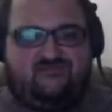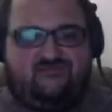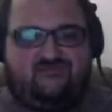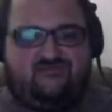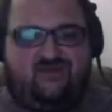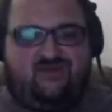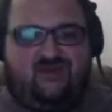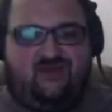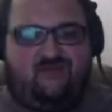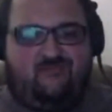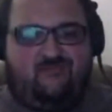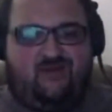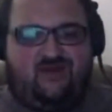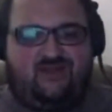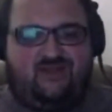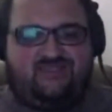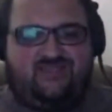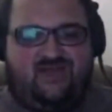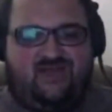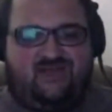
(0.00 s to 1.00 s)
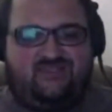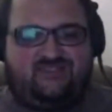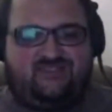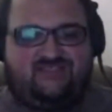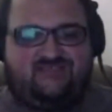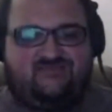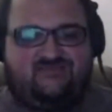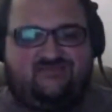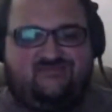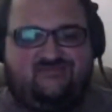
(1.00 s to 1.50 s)

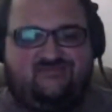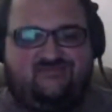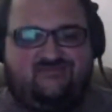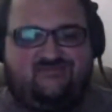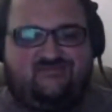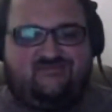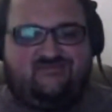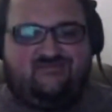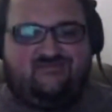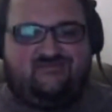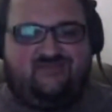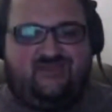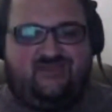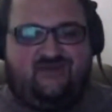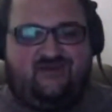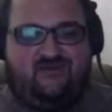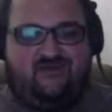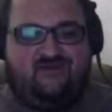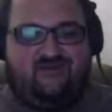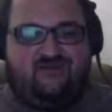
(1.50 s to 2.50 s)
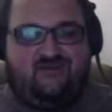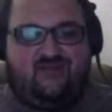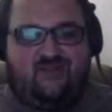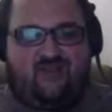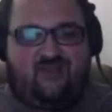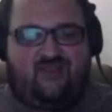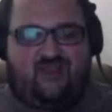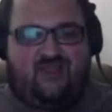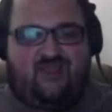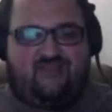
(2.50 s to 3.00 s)
monetized leader.
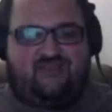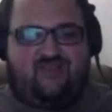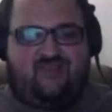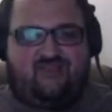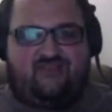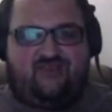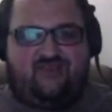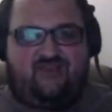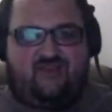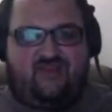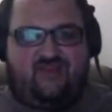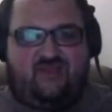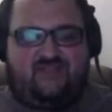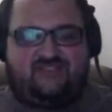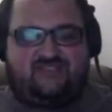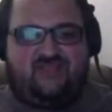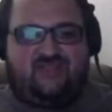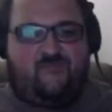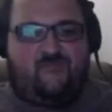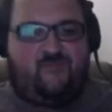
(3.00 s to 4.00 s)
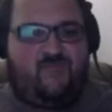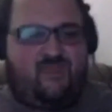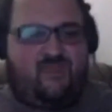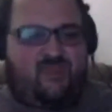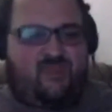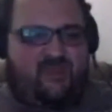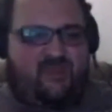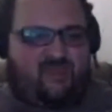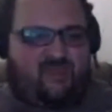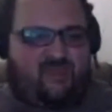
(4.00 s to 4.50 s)
Like, I think that
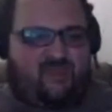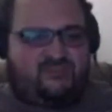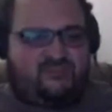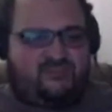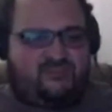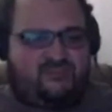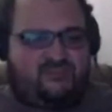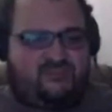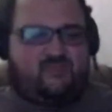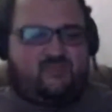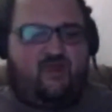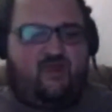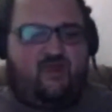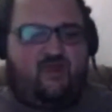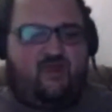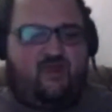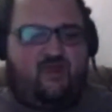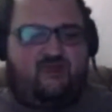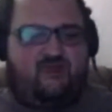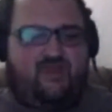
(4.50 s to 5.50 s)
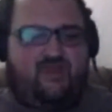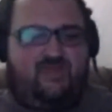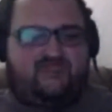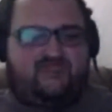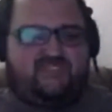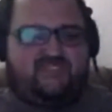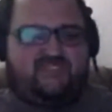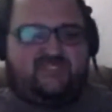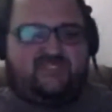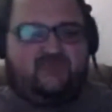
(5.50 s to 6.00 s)
it's Trump,
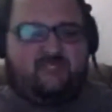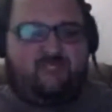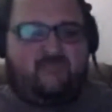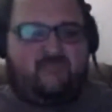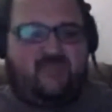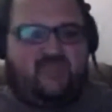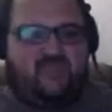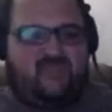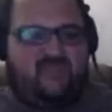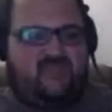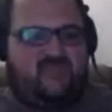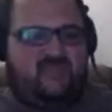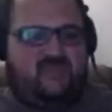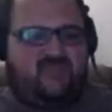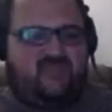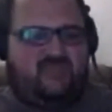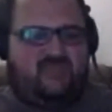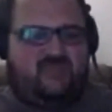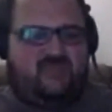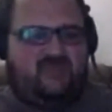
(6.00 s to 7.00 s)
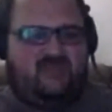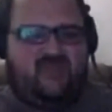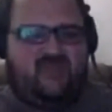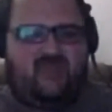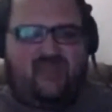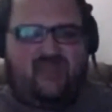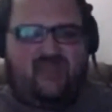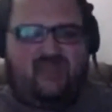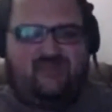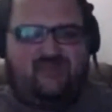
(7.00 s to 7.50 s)
it's McKinley,
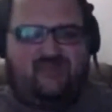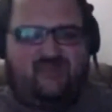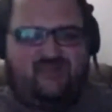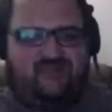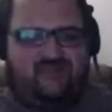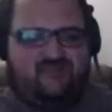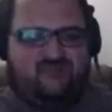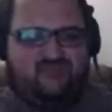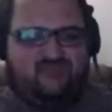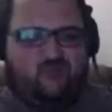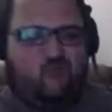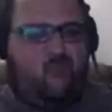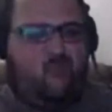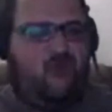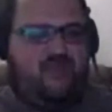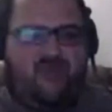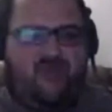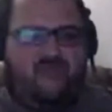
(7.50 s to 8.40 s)
and I think there's one other